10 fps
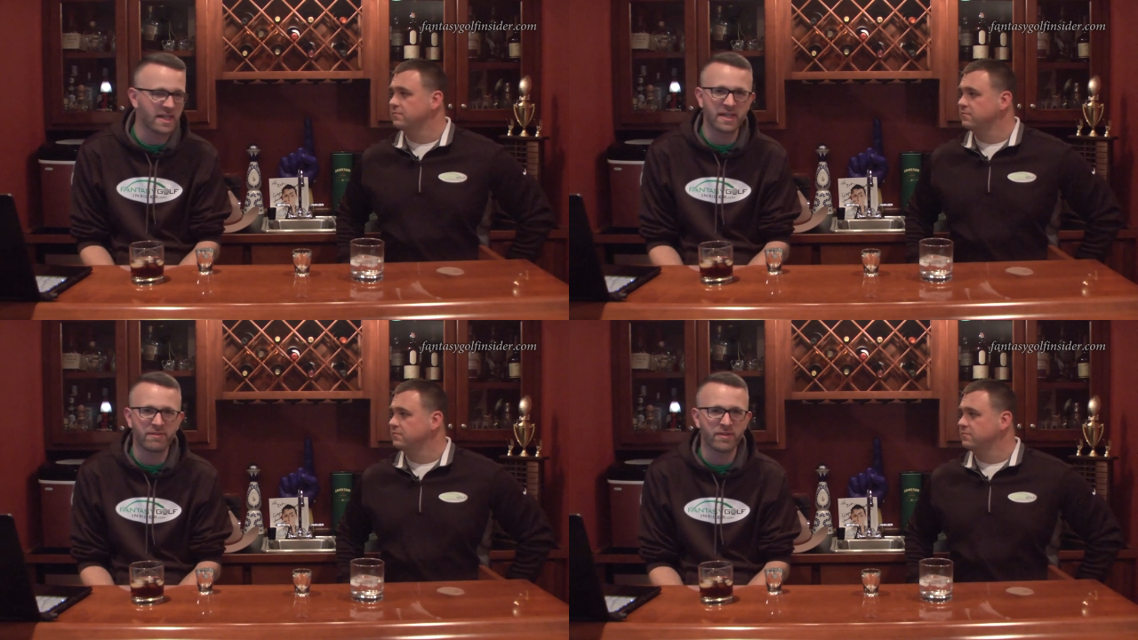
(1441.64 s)

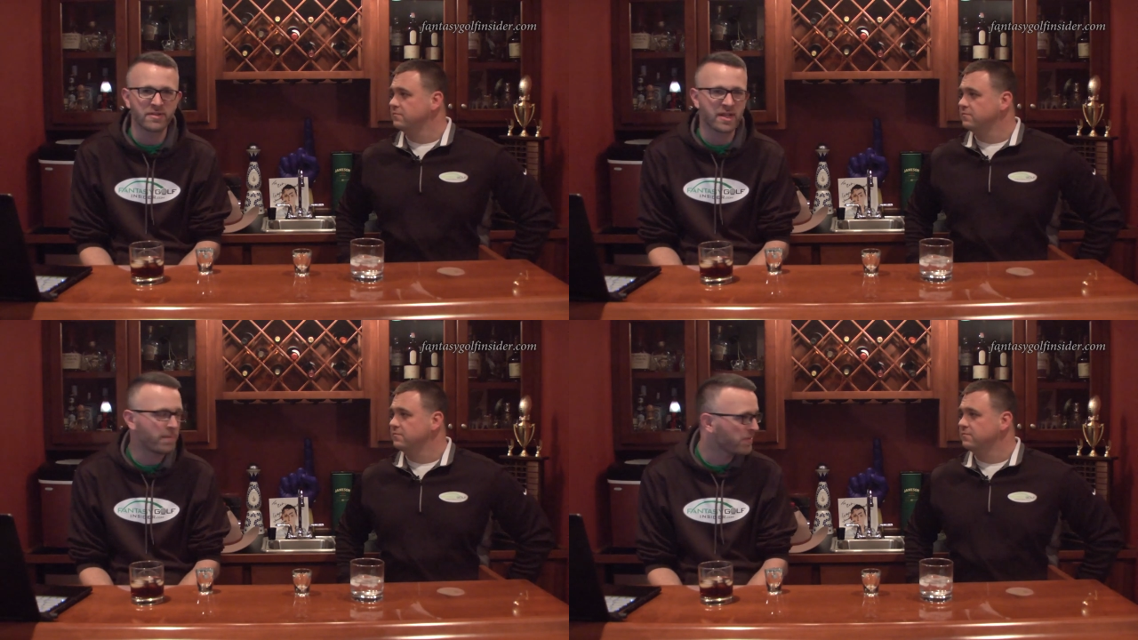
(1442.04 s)
Speaker 1: uh, first
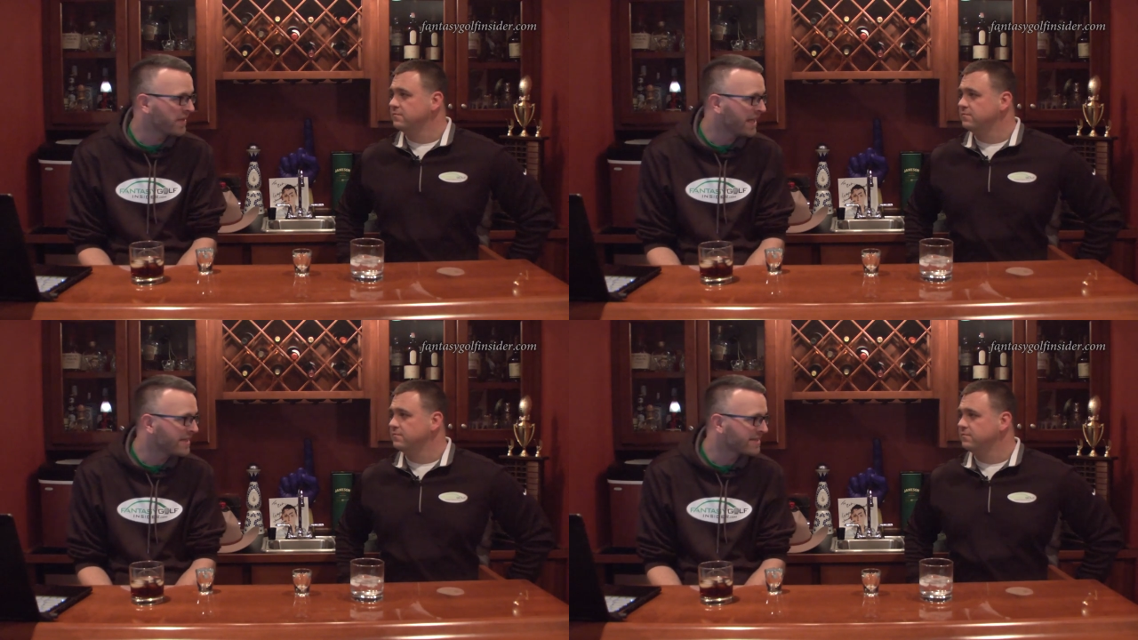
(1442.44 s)
couple
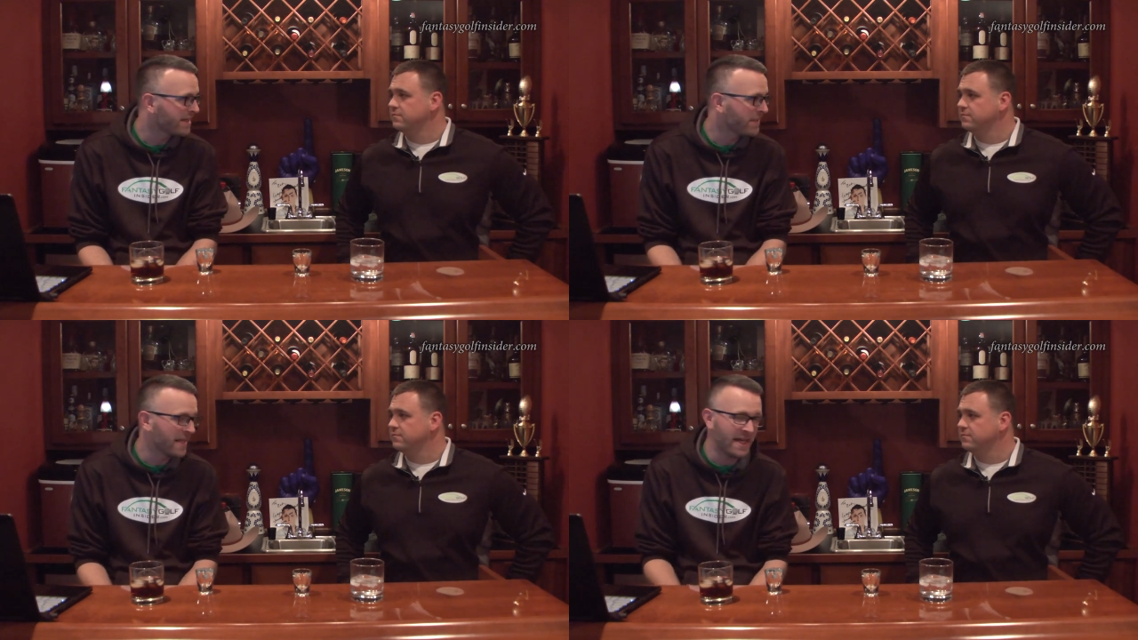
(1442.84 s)
days, I
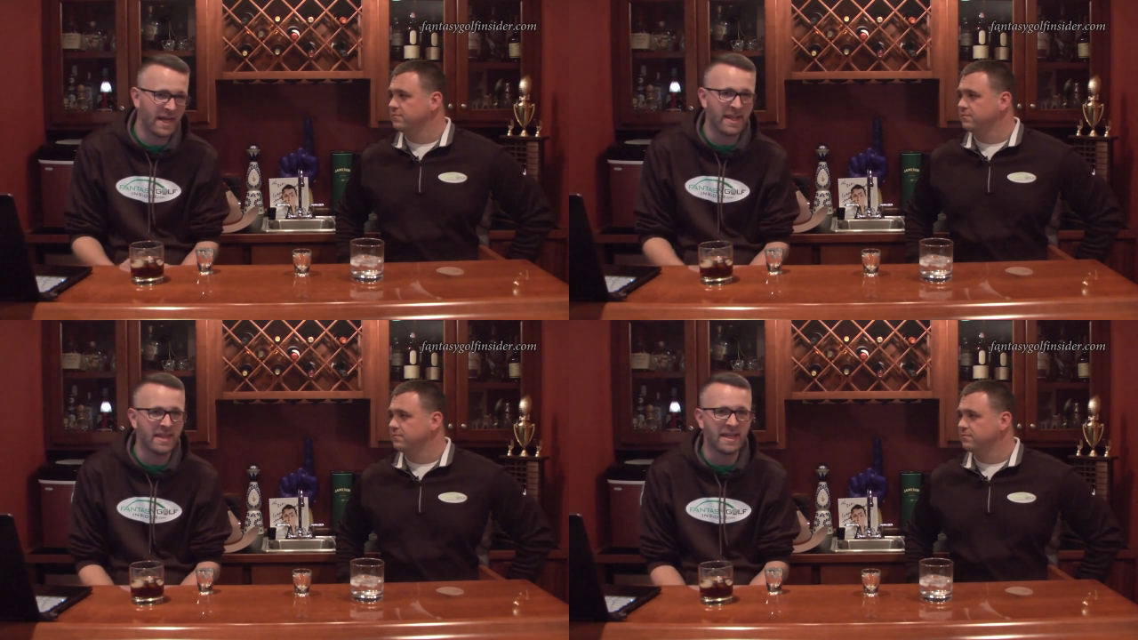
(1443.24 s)
mean, I,
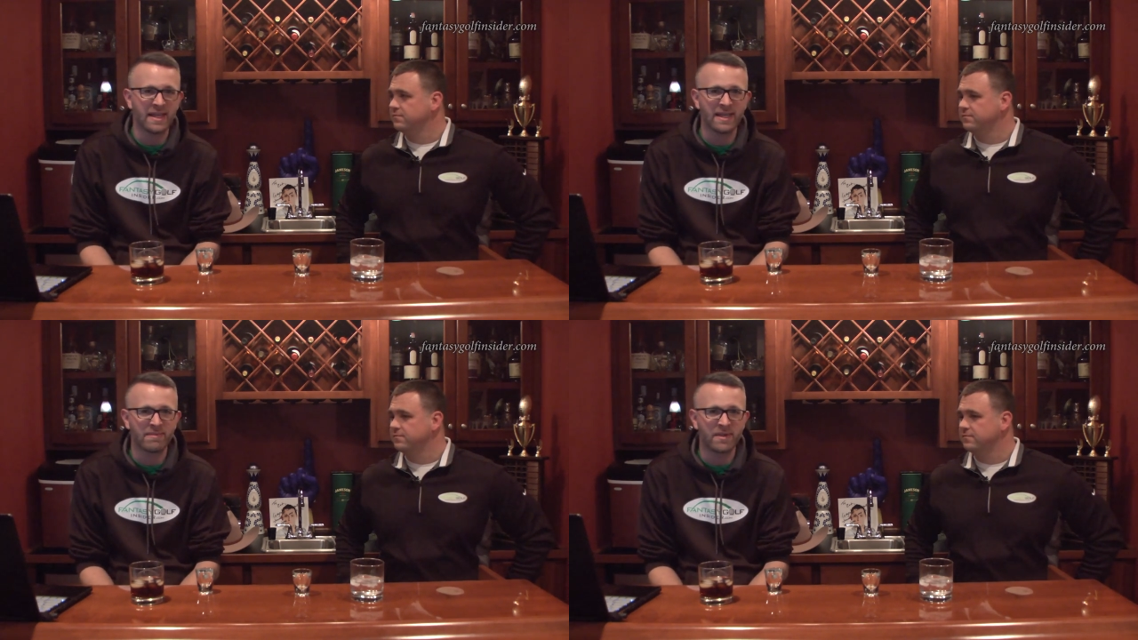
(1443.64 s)
I, think he
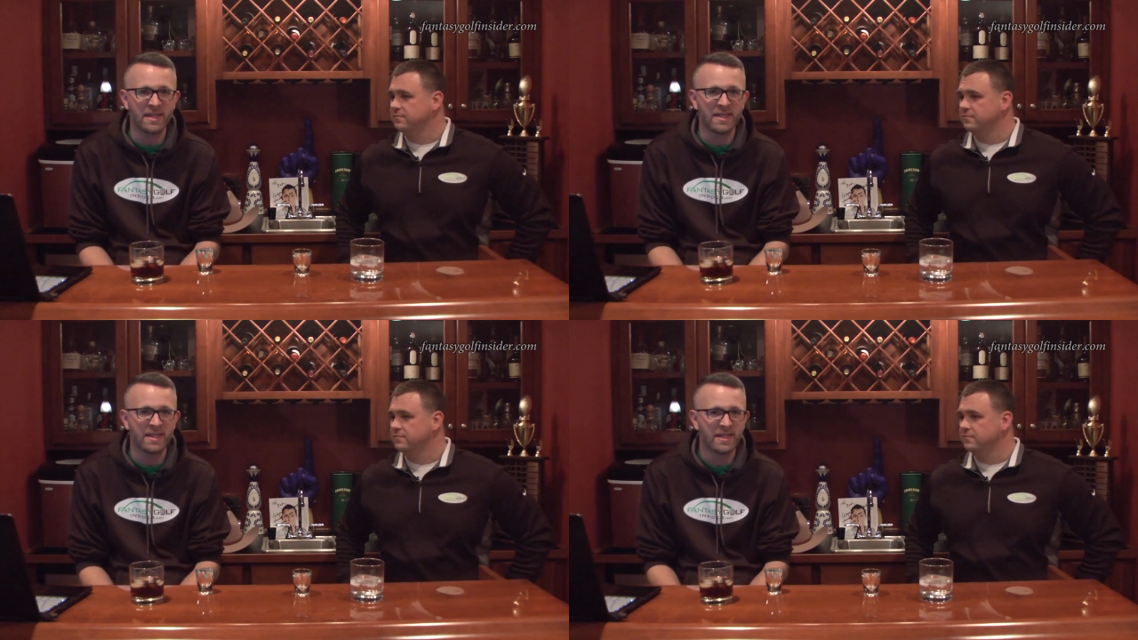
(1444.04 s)
can
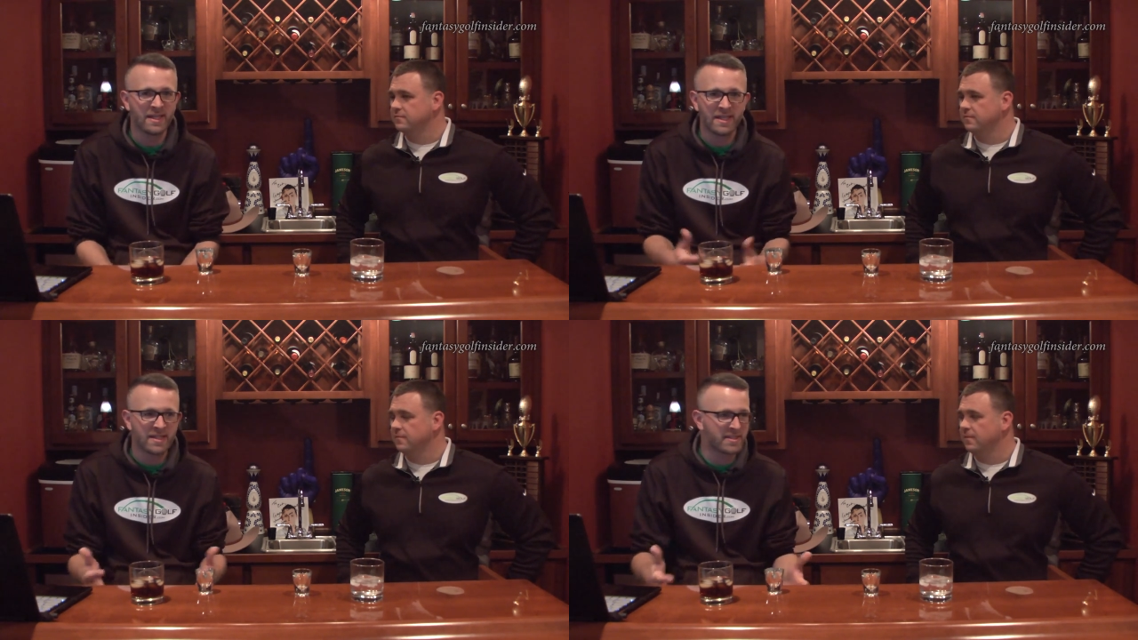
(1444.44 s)
be
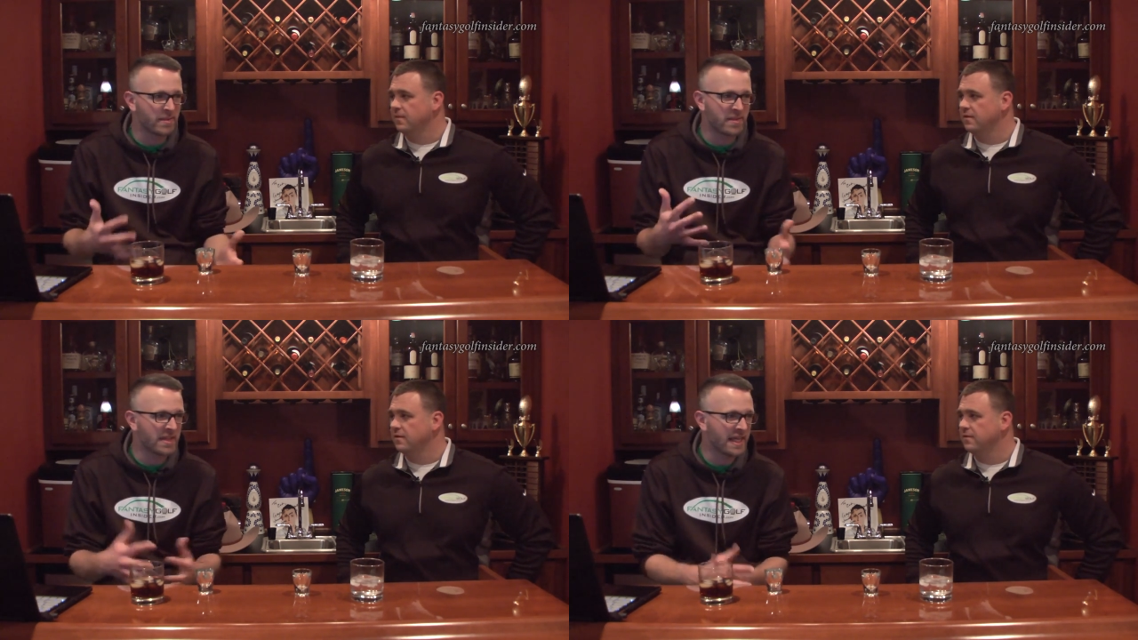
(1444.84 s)

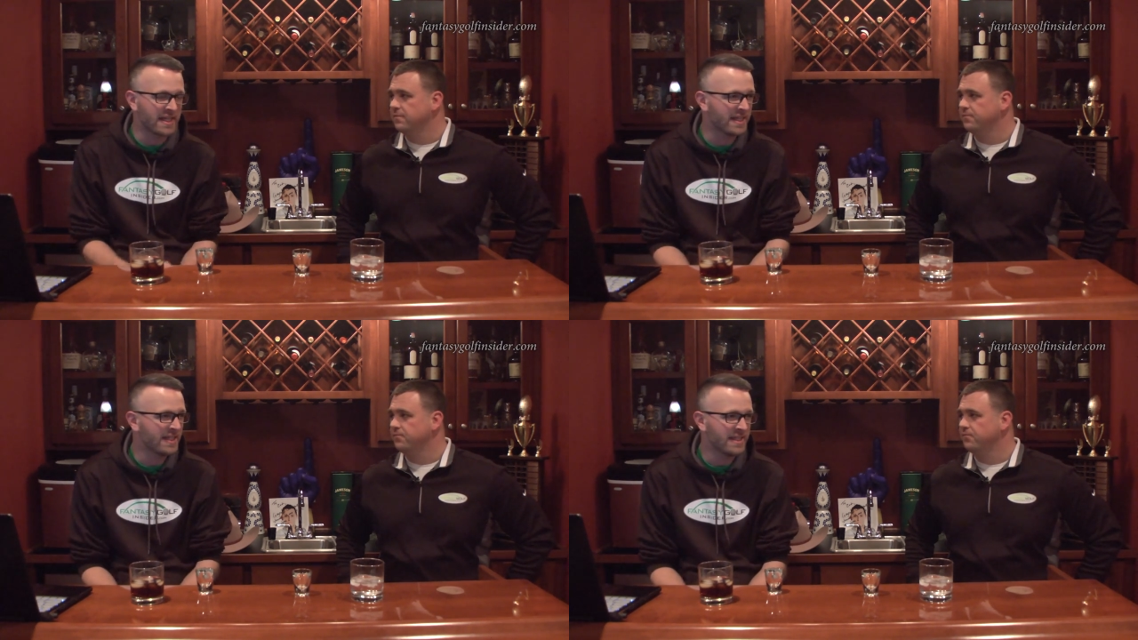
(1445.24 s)
someone that
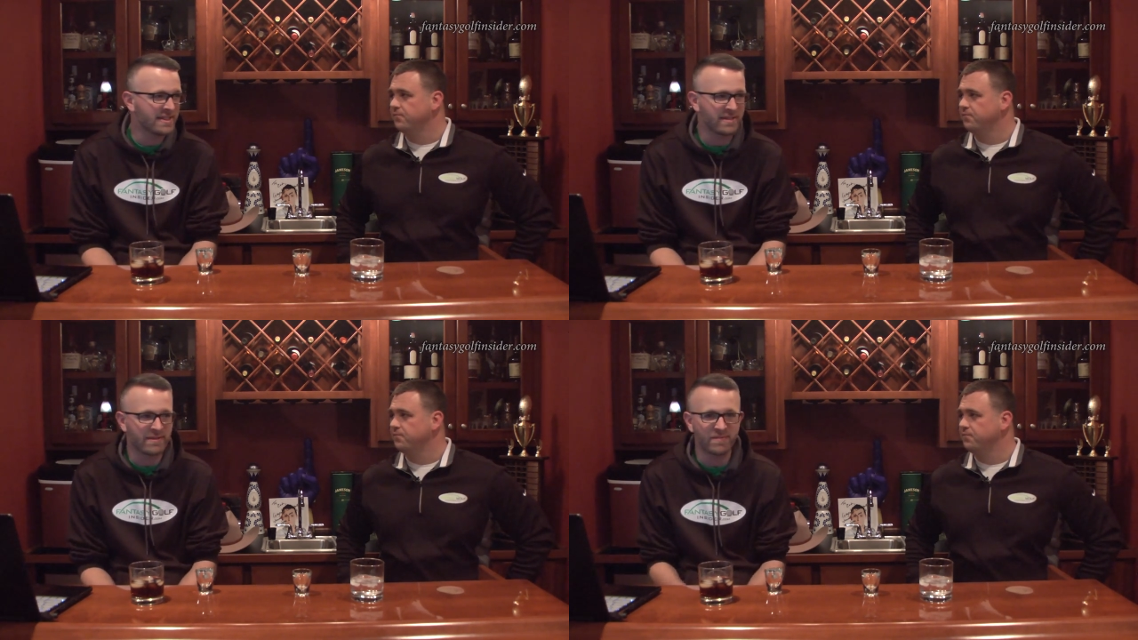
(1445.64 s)
could easily,